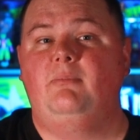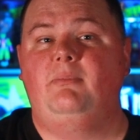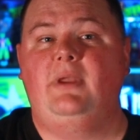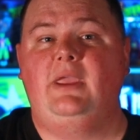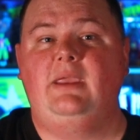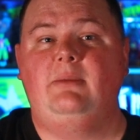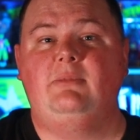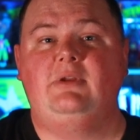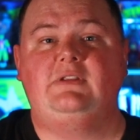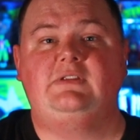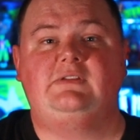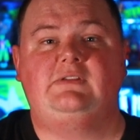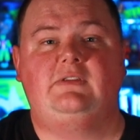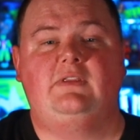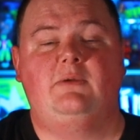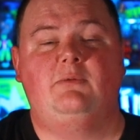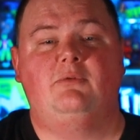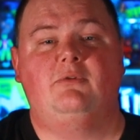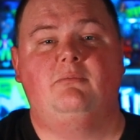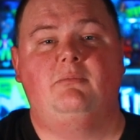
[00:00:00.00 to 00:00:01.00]
the payments
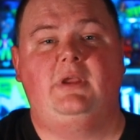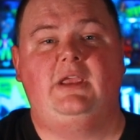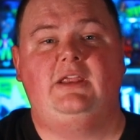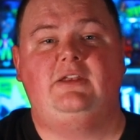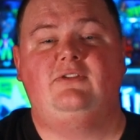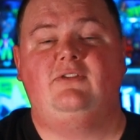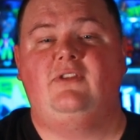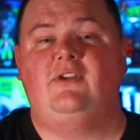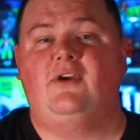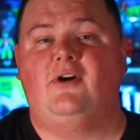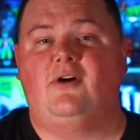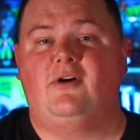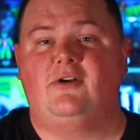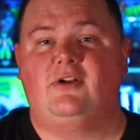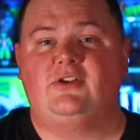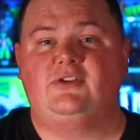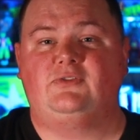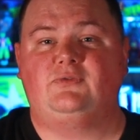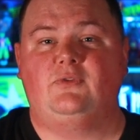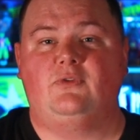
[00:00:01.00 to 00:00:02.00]
that were made to the
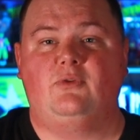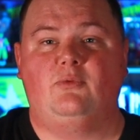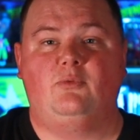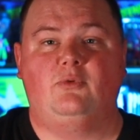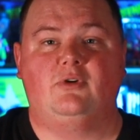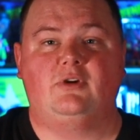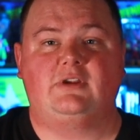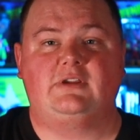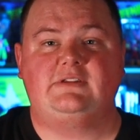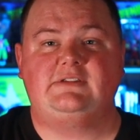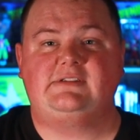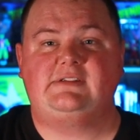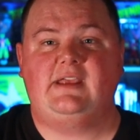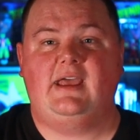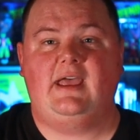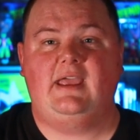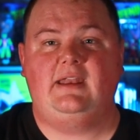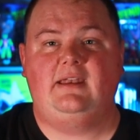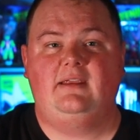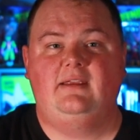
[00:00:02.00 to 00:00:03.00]
artist for the work
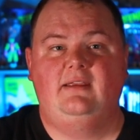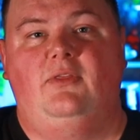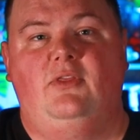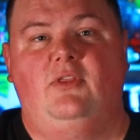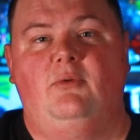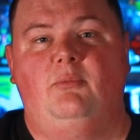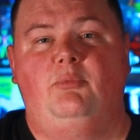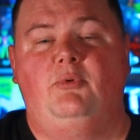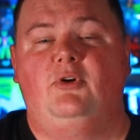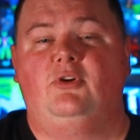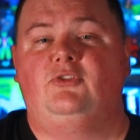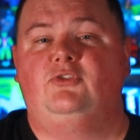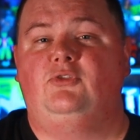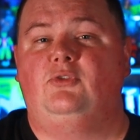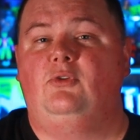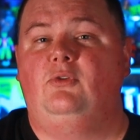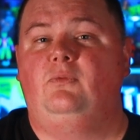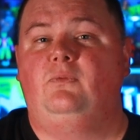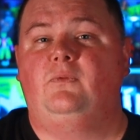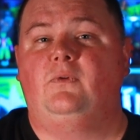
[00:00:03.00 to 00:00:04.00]
inside. The book
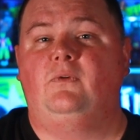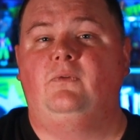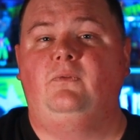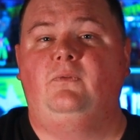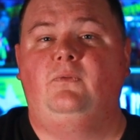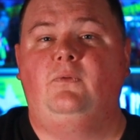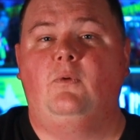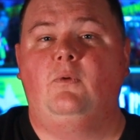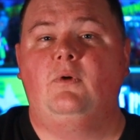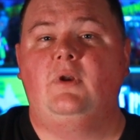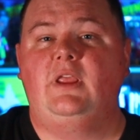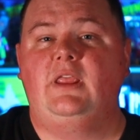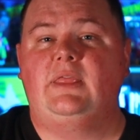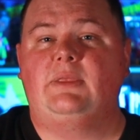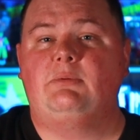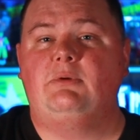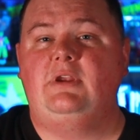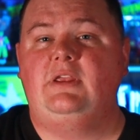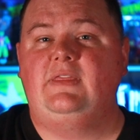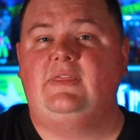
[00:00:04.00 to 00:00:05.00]
sold for
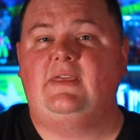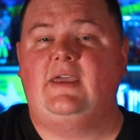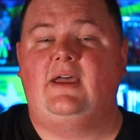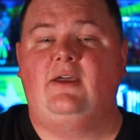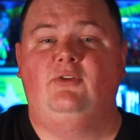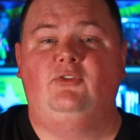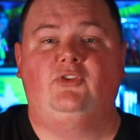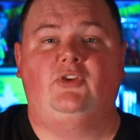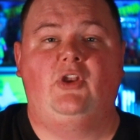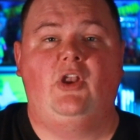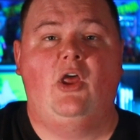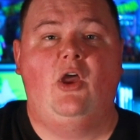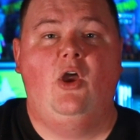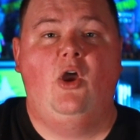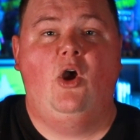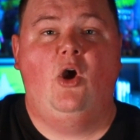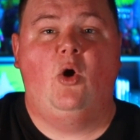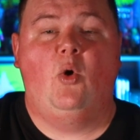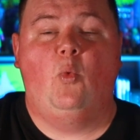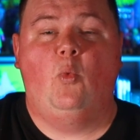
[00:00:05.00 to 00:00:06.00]

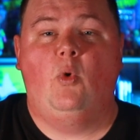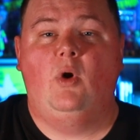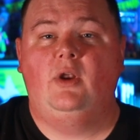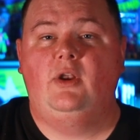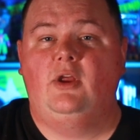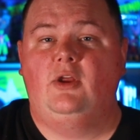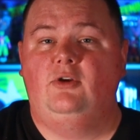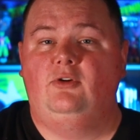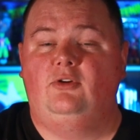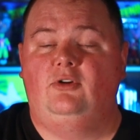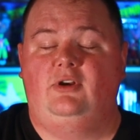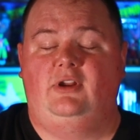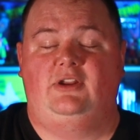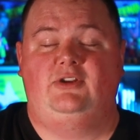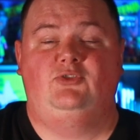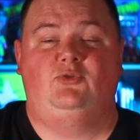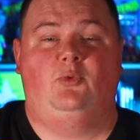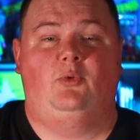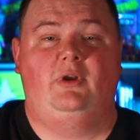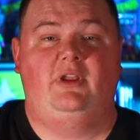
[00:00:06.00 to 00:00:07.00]

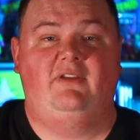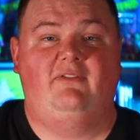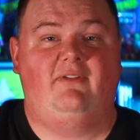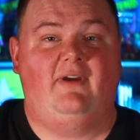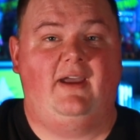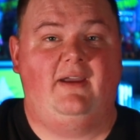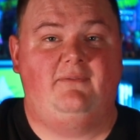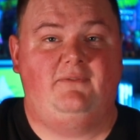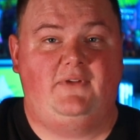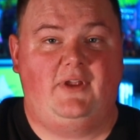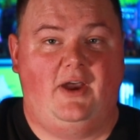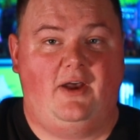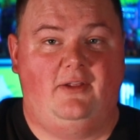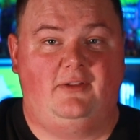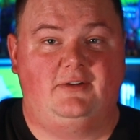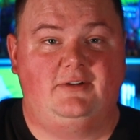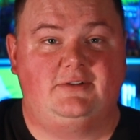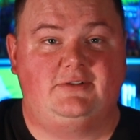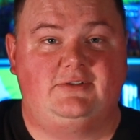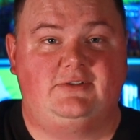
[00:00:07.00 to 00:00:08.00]

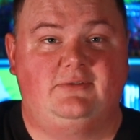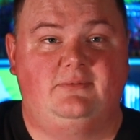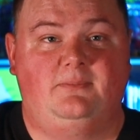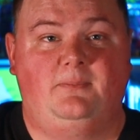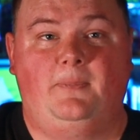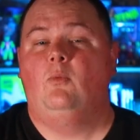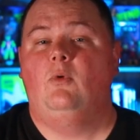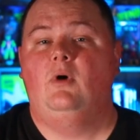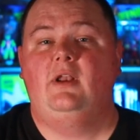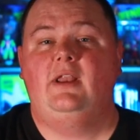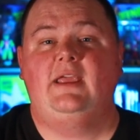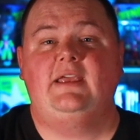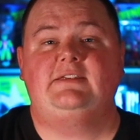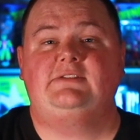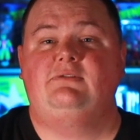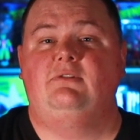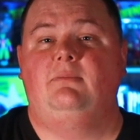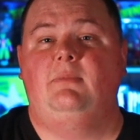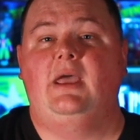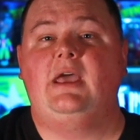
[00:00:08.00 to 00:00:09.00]
$43,125. One
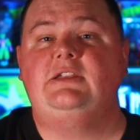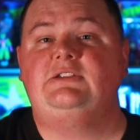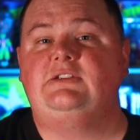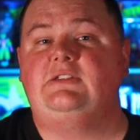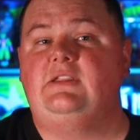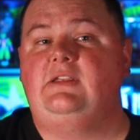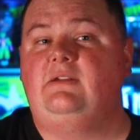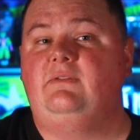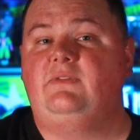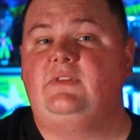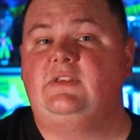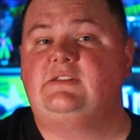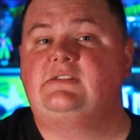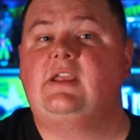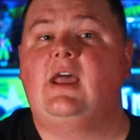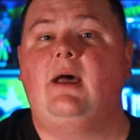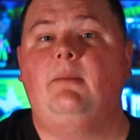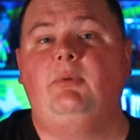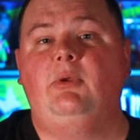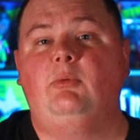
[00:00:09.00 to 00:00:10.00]
has to imagine that if this
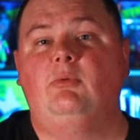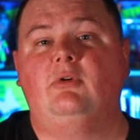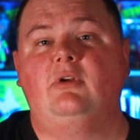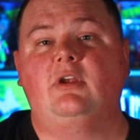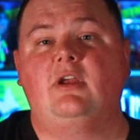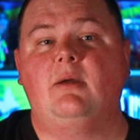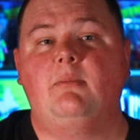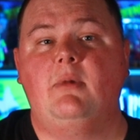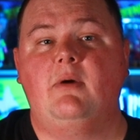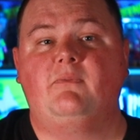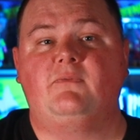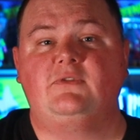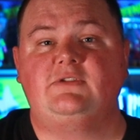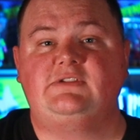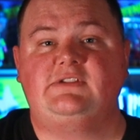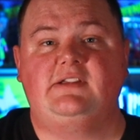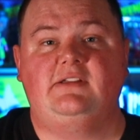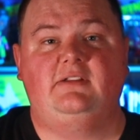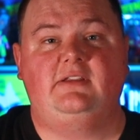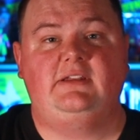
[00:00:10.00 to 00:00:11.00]
copy were to come up for
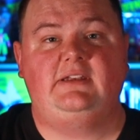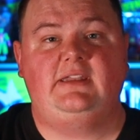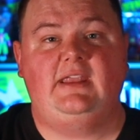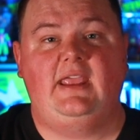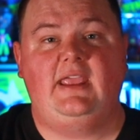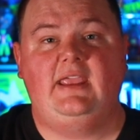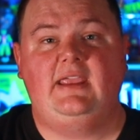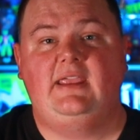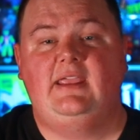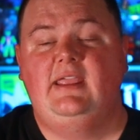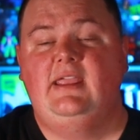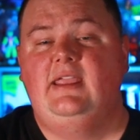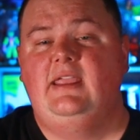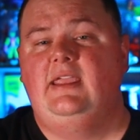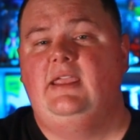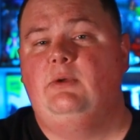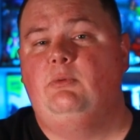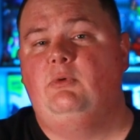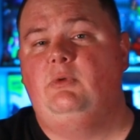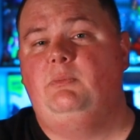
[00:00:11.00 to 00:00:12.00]
sale today,
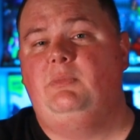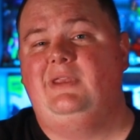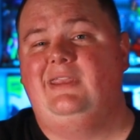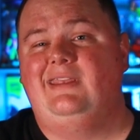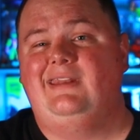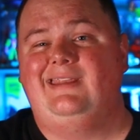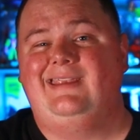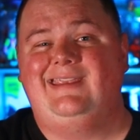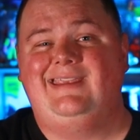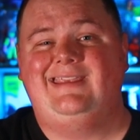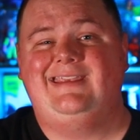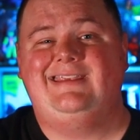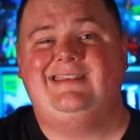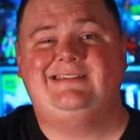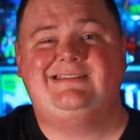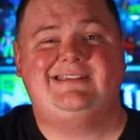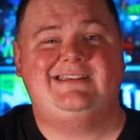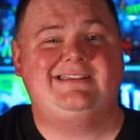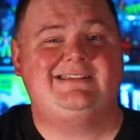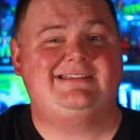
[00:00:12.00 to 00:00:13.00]
it would be an
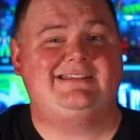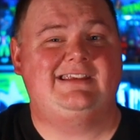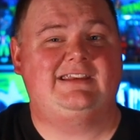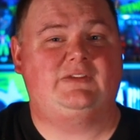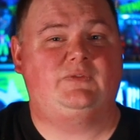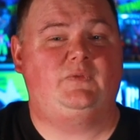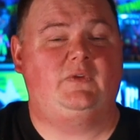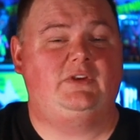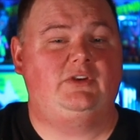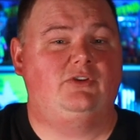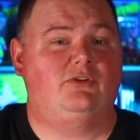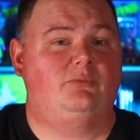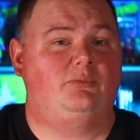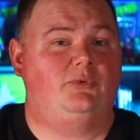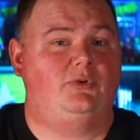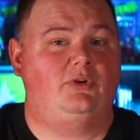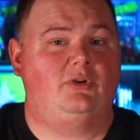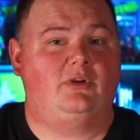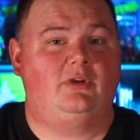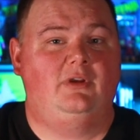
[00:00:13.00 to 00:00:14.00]
easy six-figure
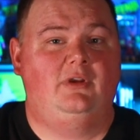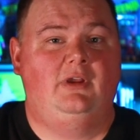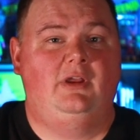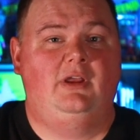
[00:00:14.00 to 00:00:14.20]
book.